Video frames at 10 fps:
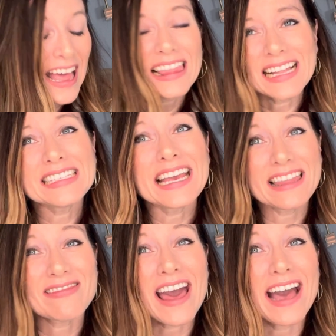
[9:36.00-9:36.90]
Let's
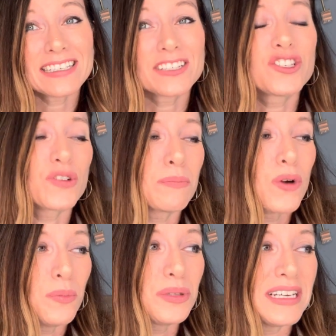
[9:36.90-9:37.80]
hit that drum
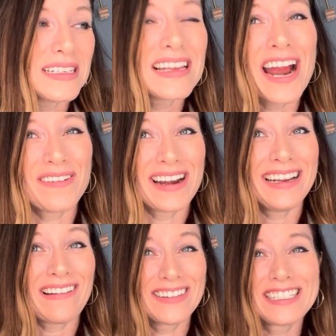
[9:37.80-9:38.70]
roll, please. Are you
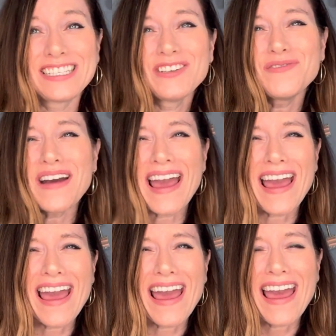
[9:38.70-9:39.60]
ready? Let's do
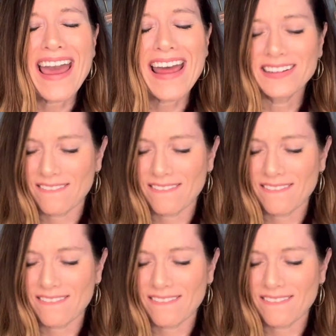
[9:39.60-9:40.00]
it.